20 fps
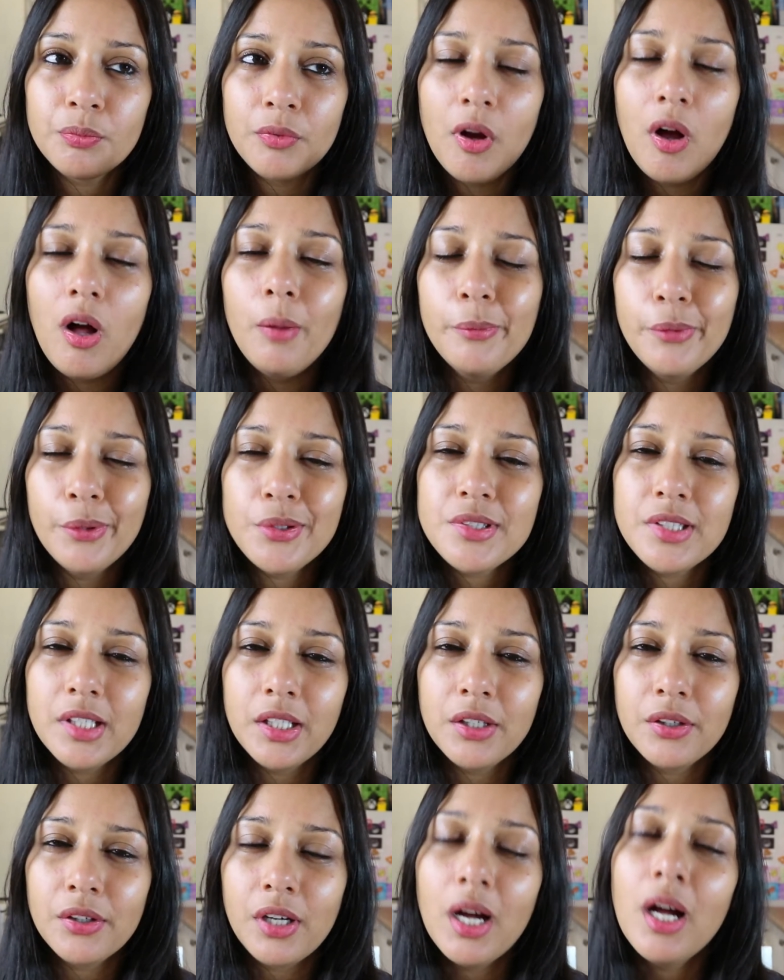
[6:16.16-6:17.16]
Almost a
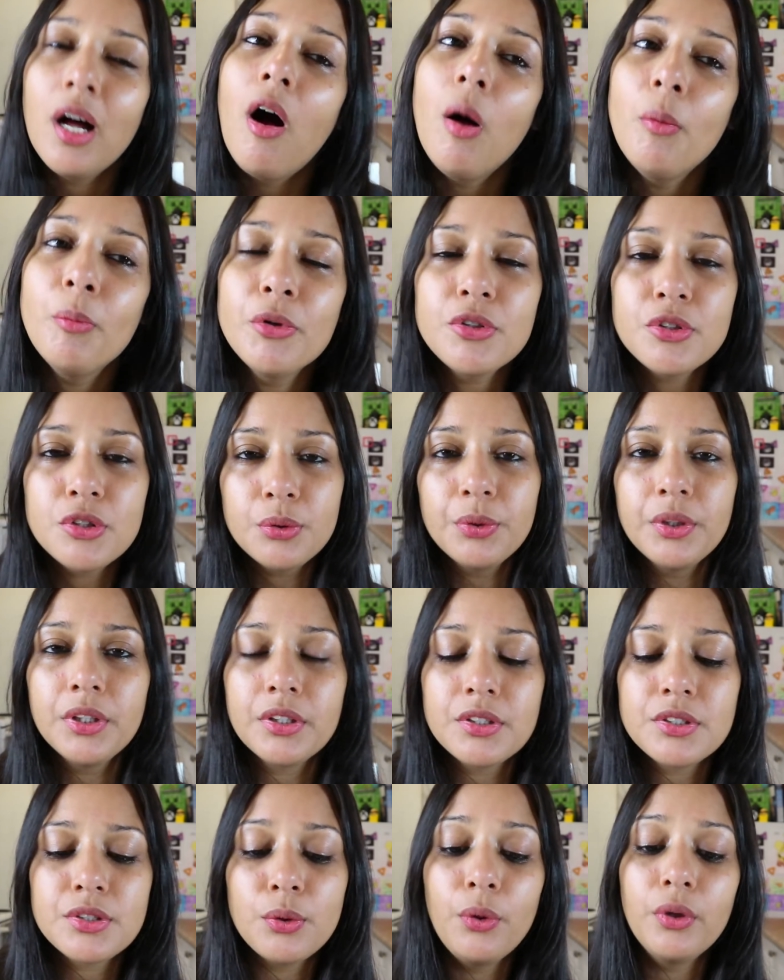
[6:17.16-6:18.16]
year, almost 2
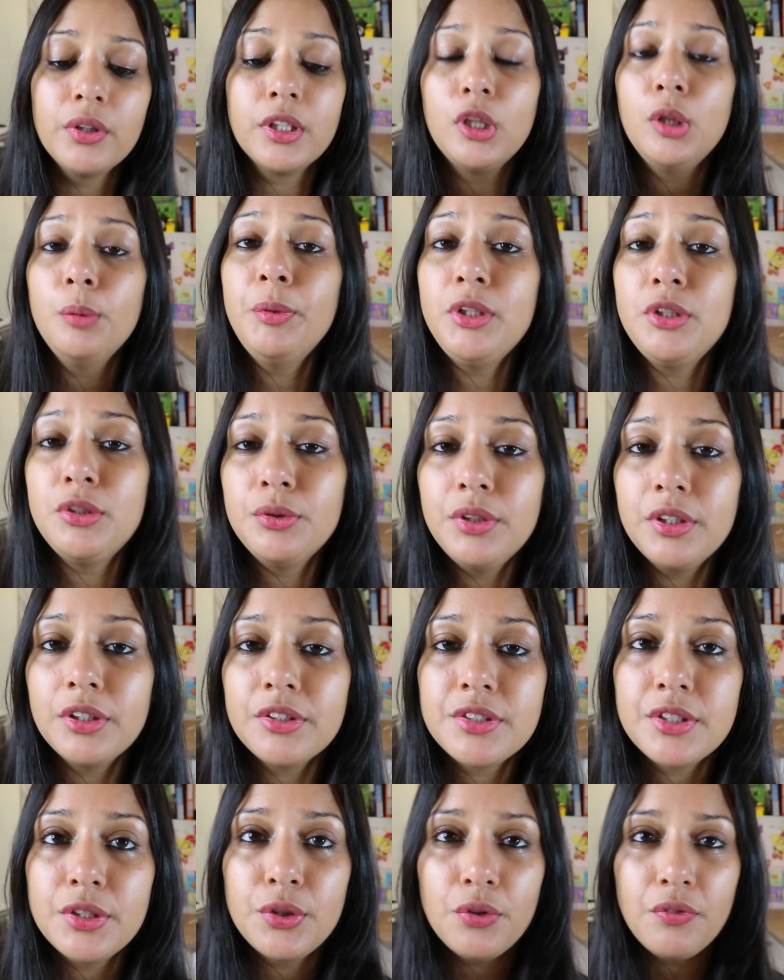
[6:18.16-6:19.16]
years old. It'll be 2
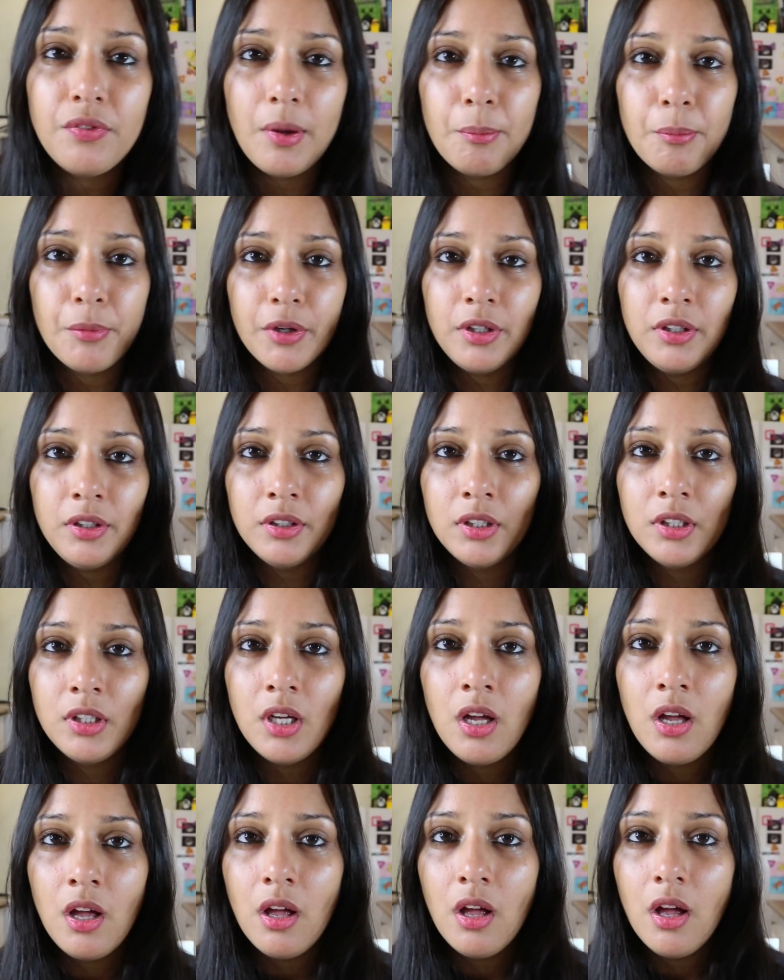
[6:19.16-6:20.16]
years in November.
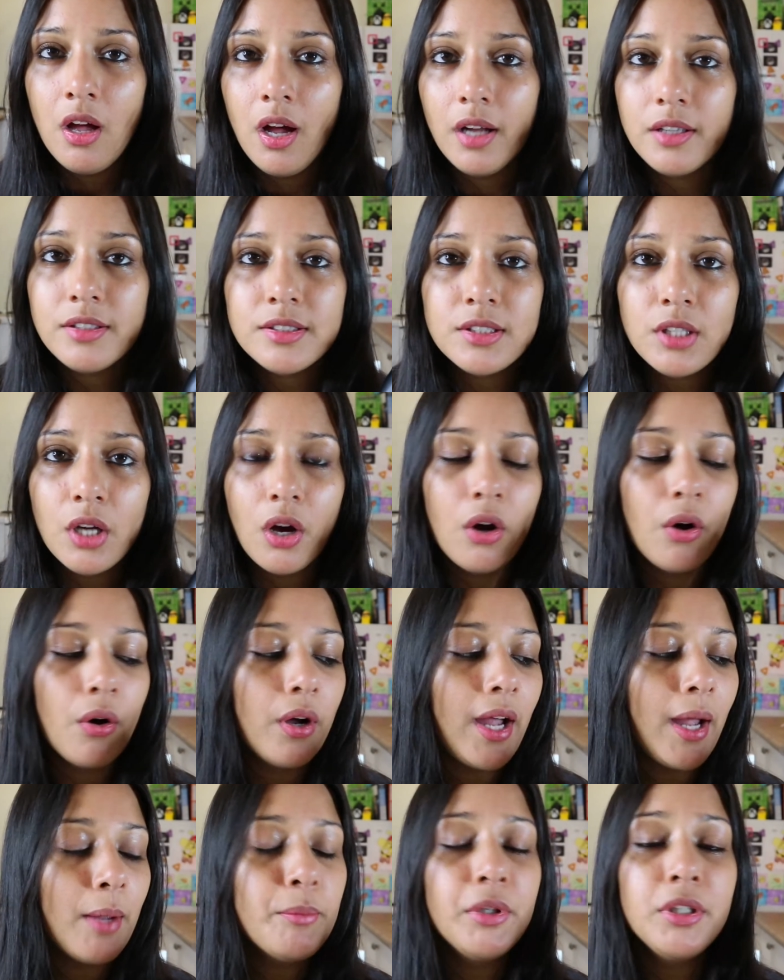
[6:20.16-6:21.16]
So
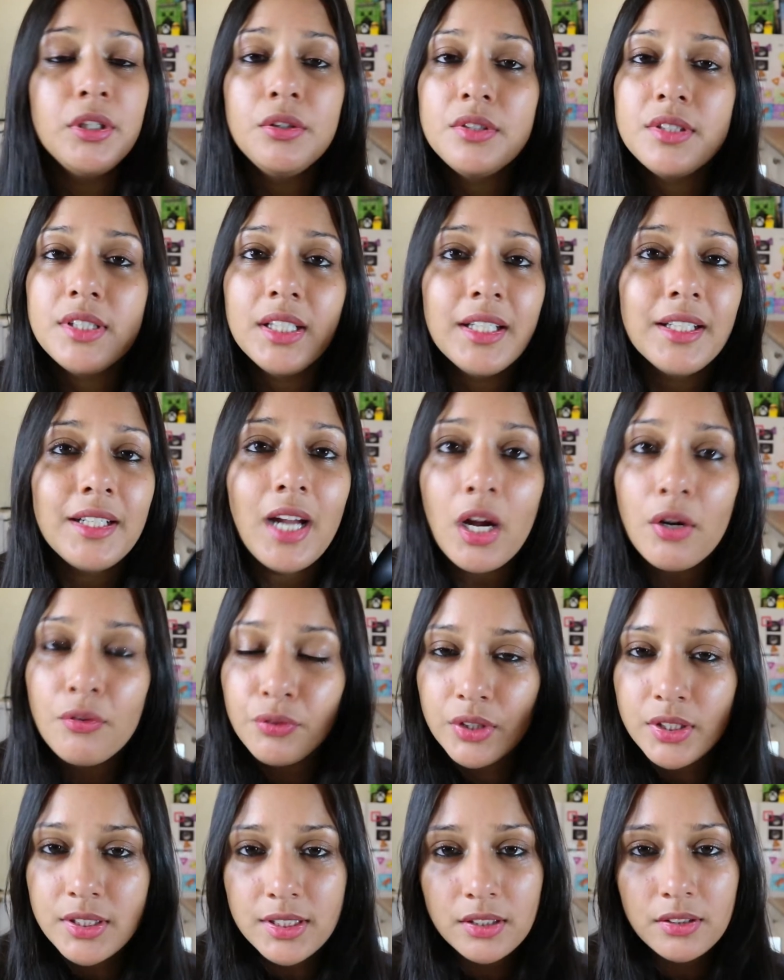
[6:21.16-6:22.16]
I've been using it
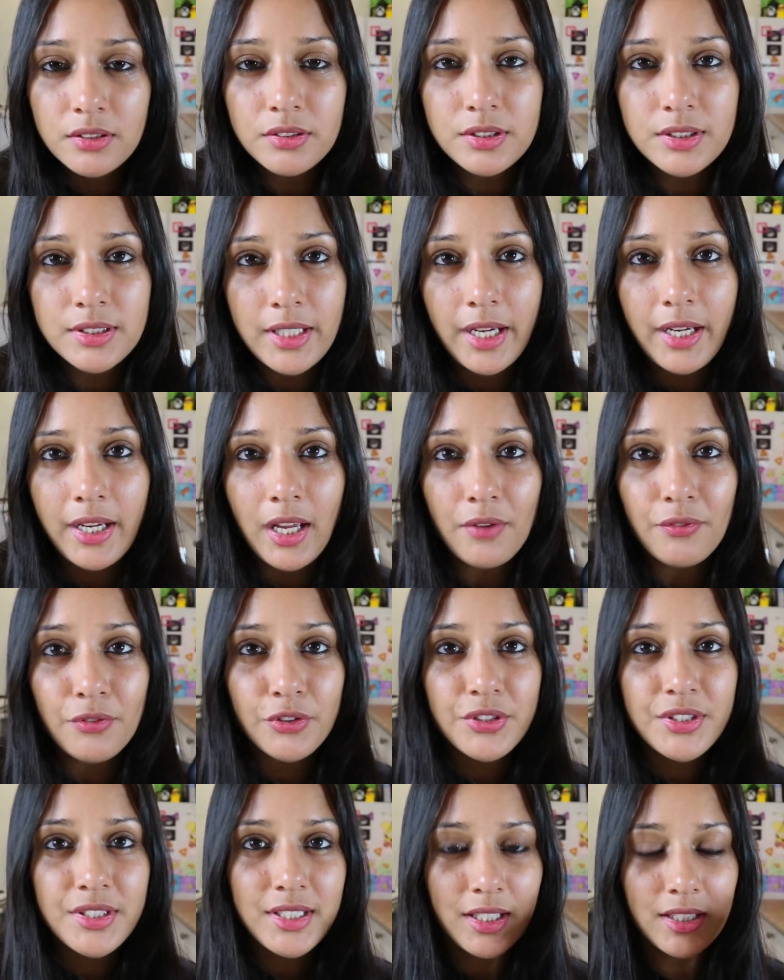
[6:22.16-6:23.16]
every single day
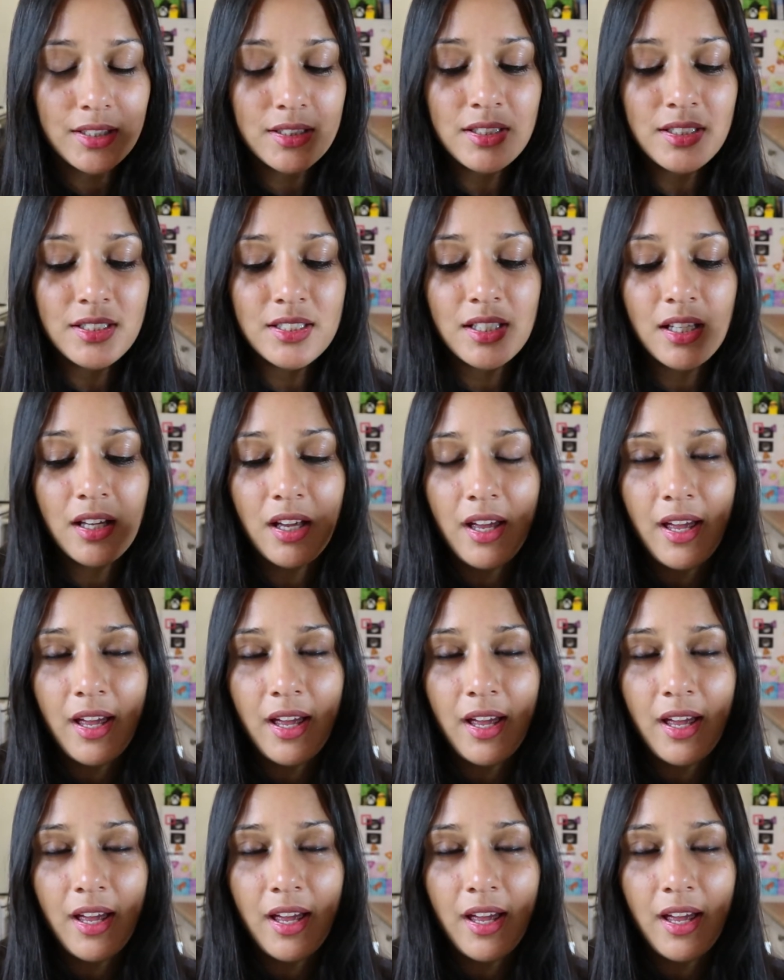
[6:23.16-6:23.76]
ever since.